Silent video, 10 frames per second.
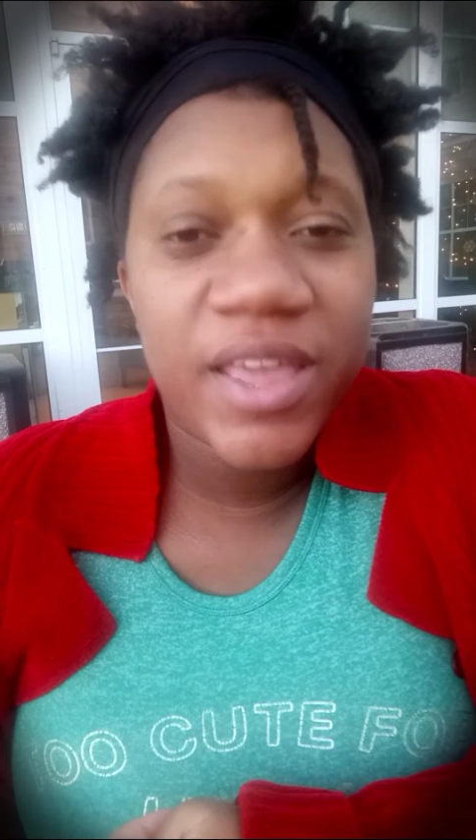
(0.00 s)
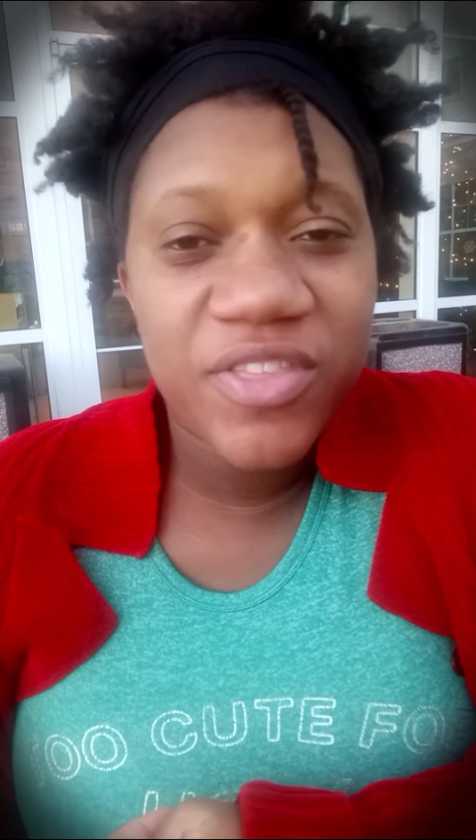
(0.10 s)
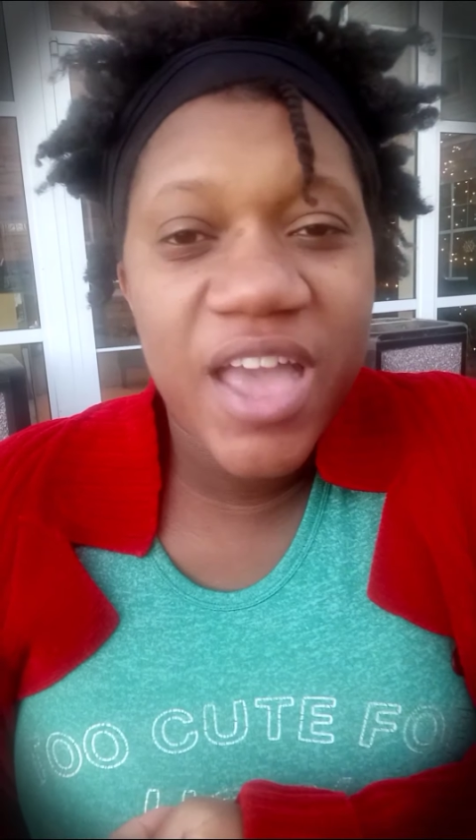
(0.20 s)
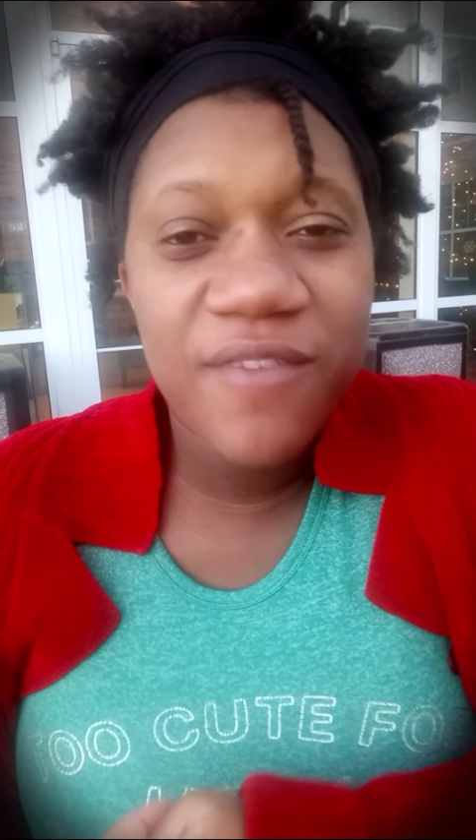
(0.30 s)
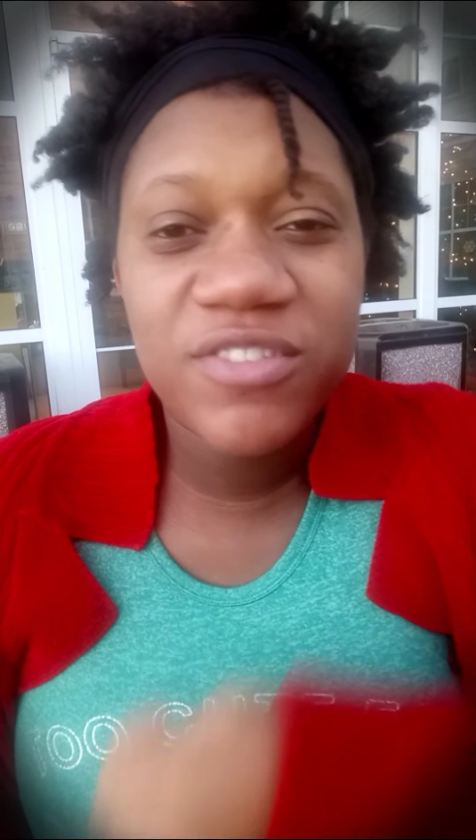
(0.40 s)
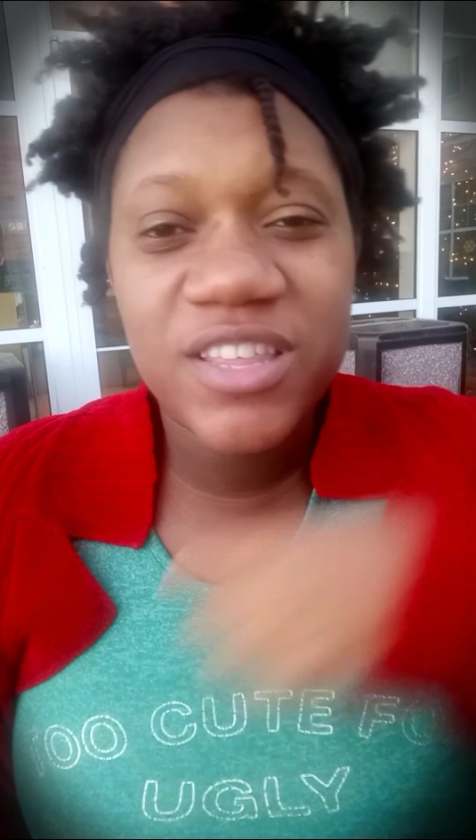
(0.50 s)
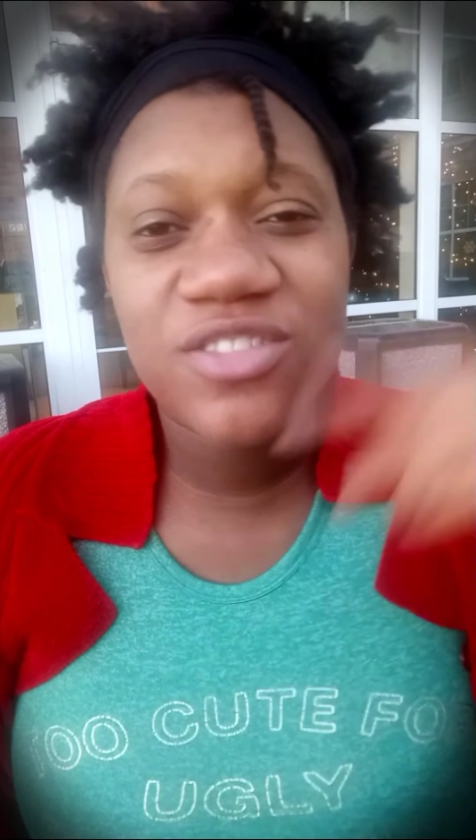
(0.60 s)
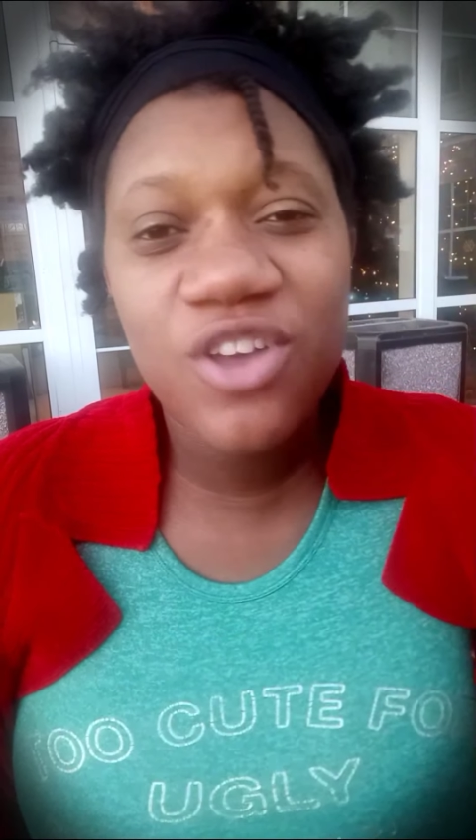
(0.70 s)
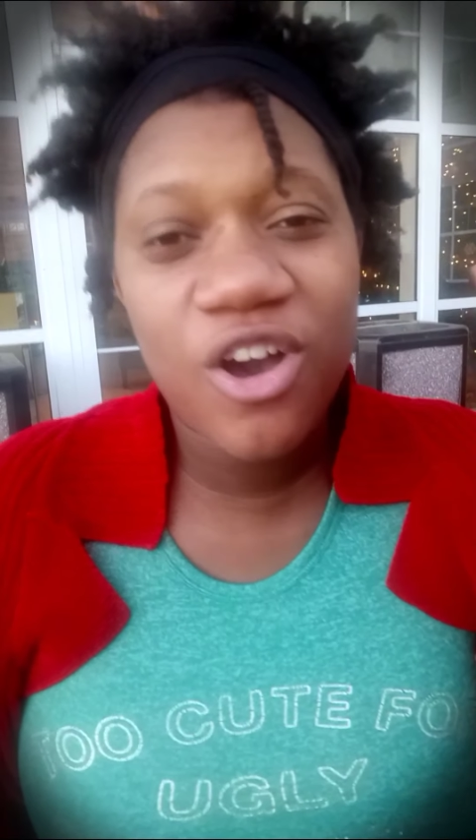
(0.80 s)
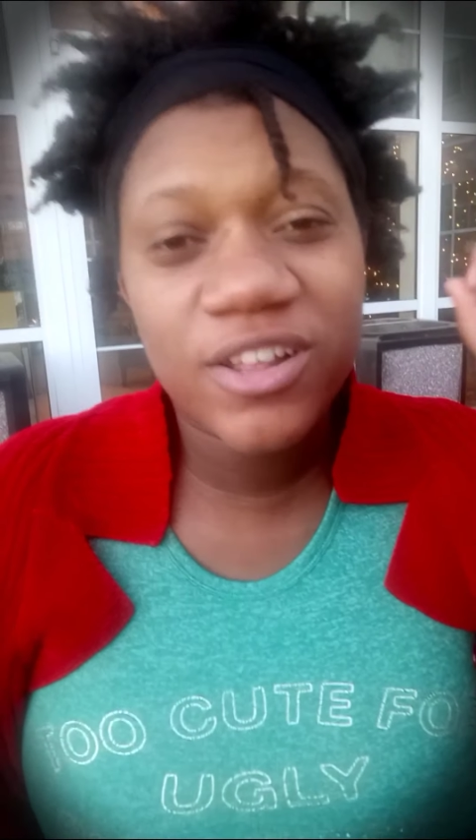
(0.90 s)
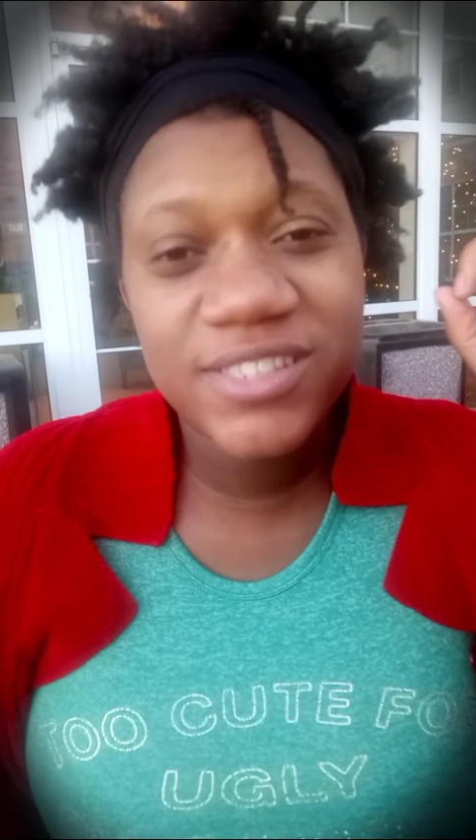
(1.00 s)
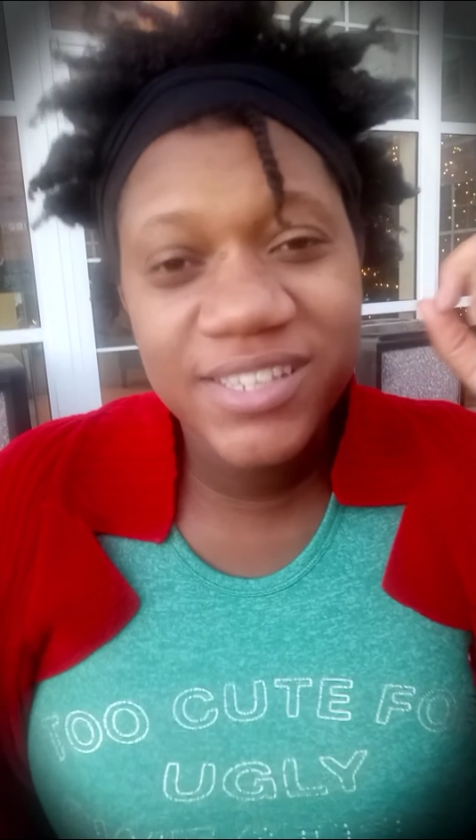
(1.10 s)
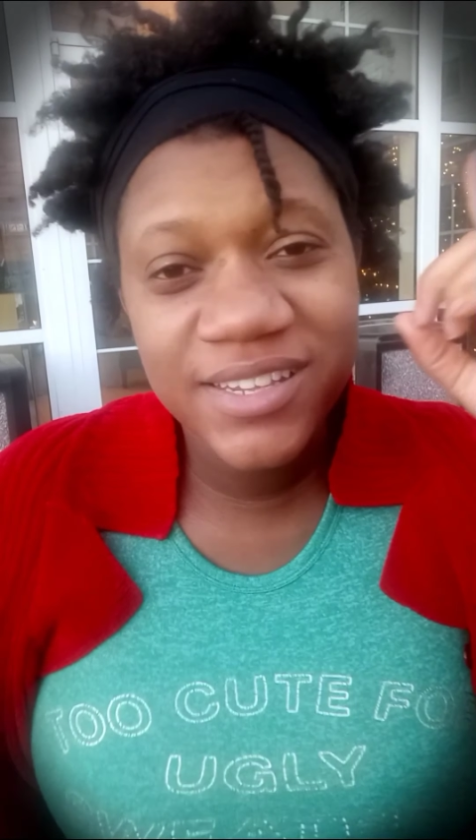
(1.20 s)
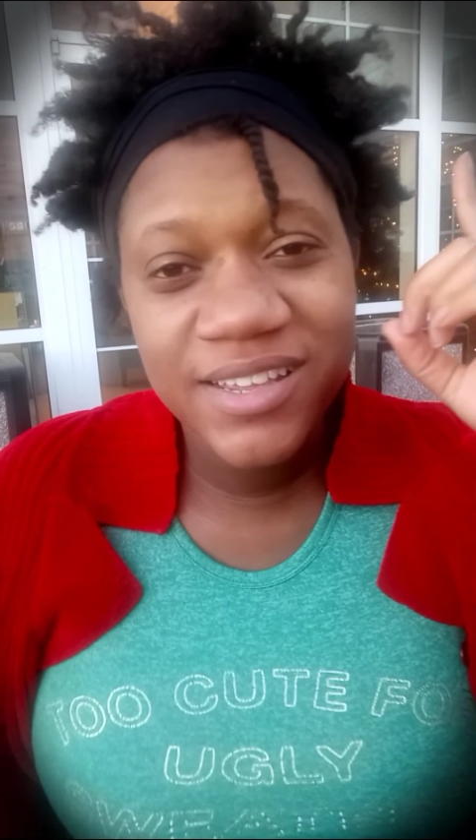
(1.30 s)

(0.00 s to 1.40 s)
at the heavenly thought